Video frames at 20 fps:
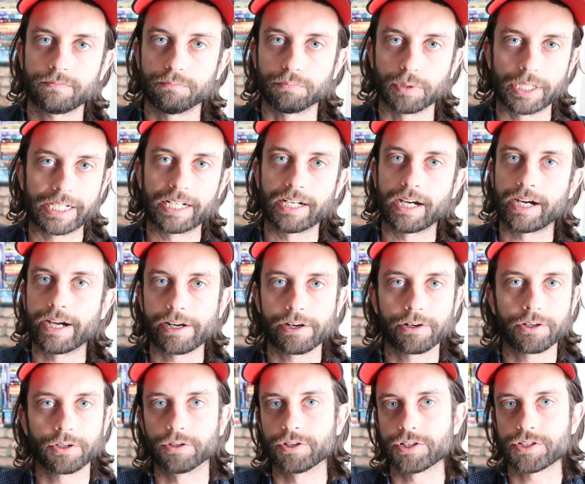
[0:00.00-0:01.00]
bring an
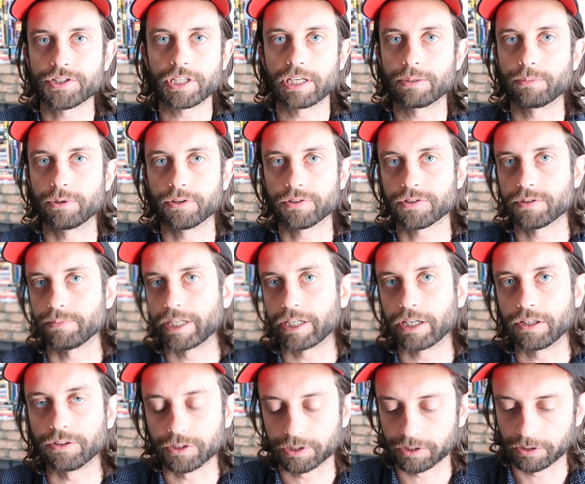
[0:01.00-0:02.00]
iron or a steamer to make
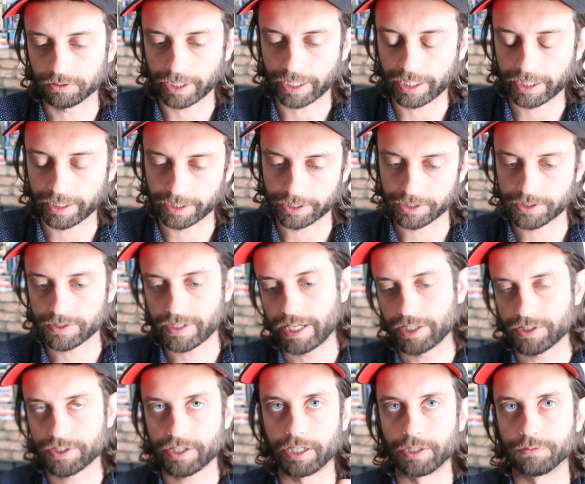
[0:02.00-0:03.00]
it look okay, and it
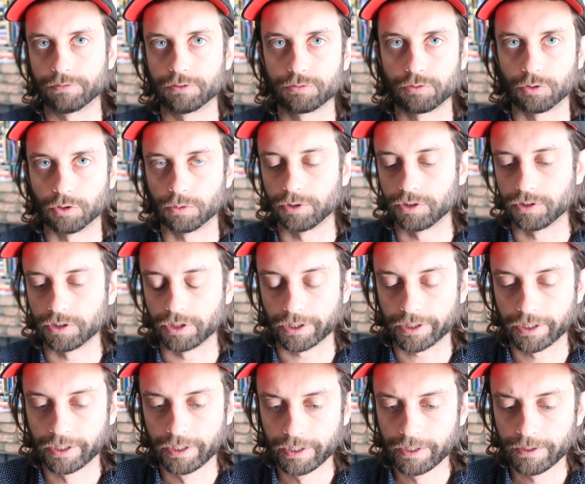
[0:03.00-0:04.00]
has kind of a formal
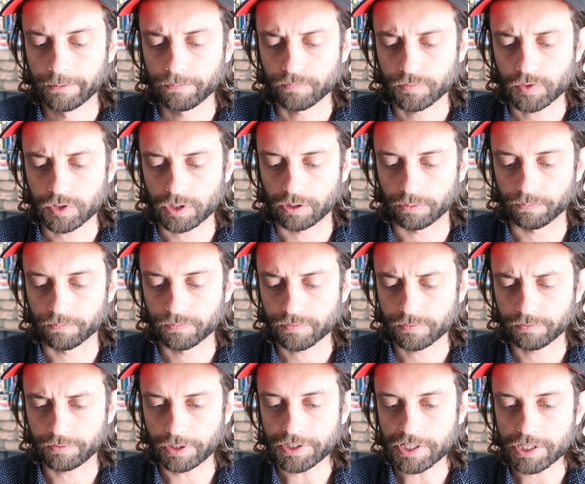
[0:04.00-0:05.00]
look. So
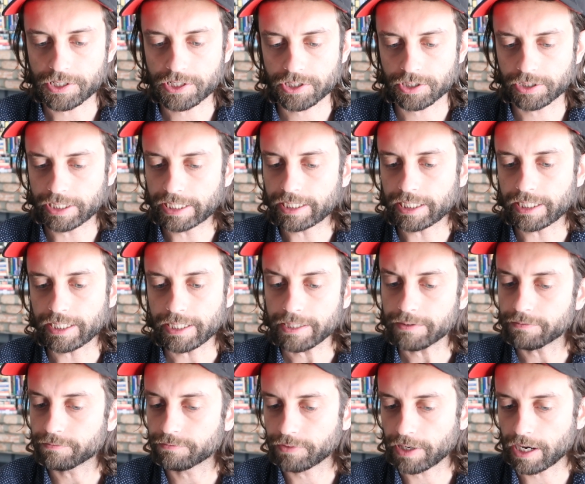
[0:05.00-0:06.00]
vintage
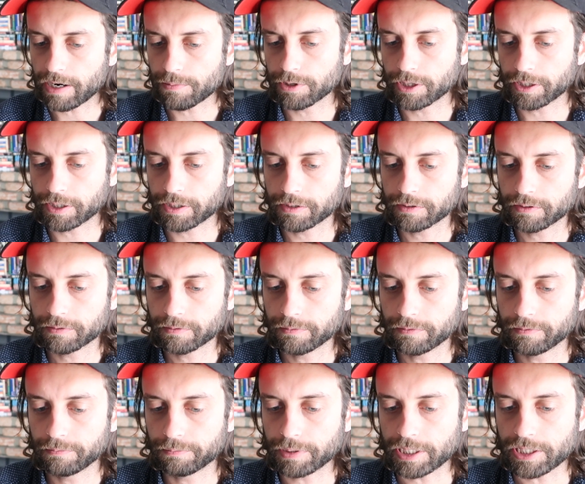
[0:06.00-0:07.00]
slinky fabric
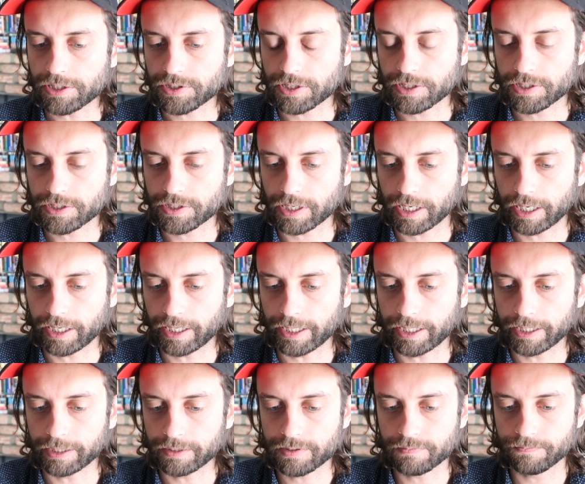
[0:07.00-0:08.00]
pieces
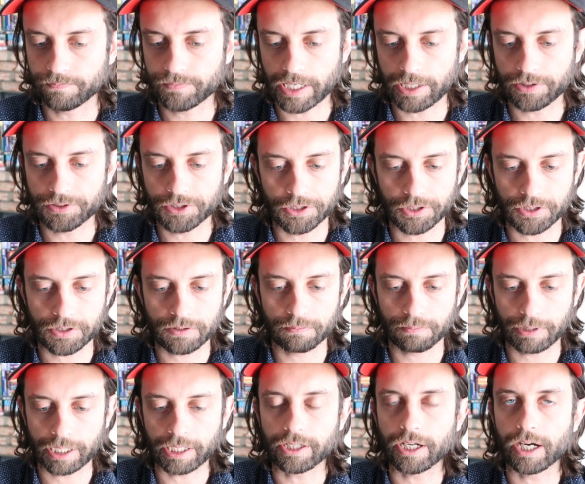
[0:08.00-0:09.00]
I tend to just
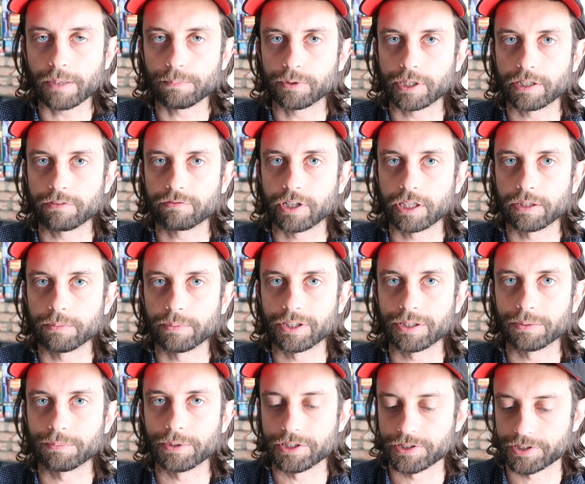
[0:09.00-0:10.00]
pick up when I find them at
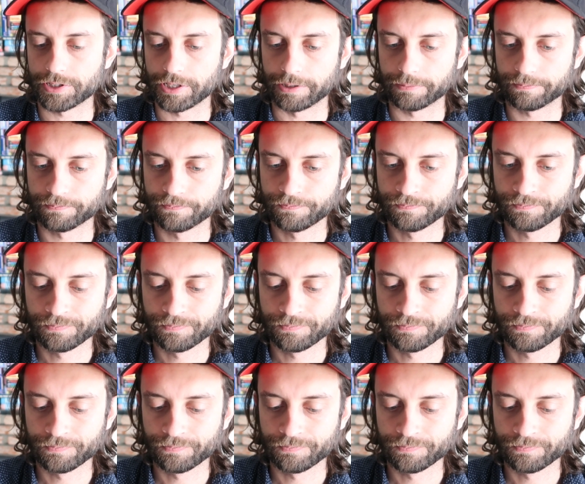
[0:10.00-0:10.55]
the bins now.